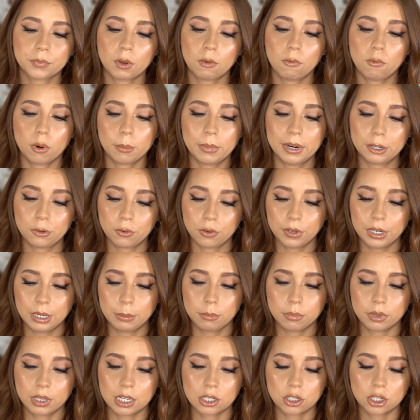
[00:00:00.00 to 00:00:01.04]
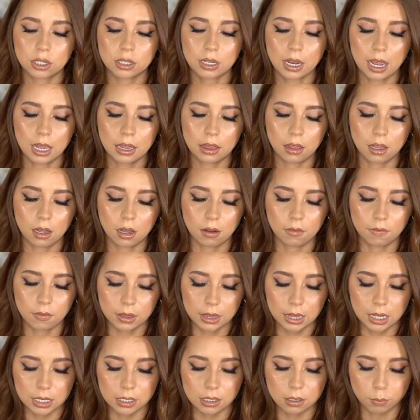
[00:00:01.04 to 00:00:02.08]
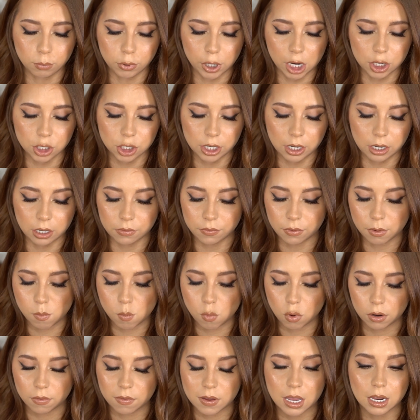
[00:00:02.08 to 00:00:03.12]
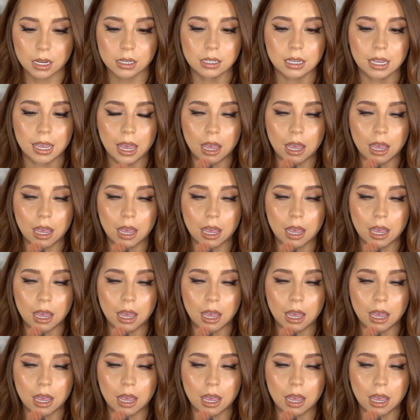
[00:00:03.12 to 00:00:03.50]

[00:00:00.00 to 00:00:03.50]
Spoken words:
For my cream blushes, I love this brush. It is from Morphe. It's the